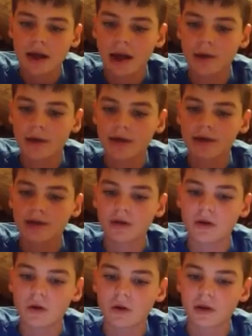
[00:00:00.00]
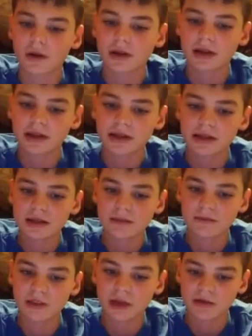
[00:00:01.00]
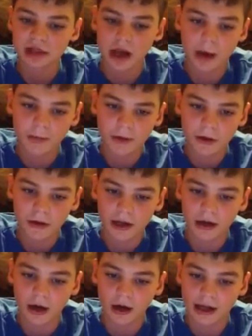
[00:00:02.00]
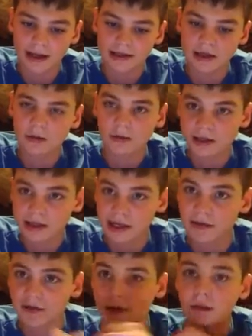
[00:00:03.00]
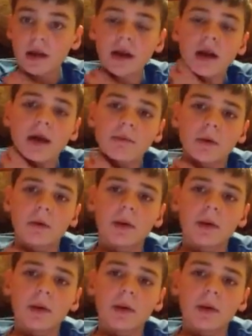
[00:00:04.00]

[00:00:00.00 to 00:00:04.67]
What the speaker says: And we actually recorded this. Hey, it was uploaded on October 7th, but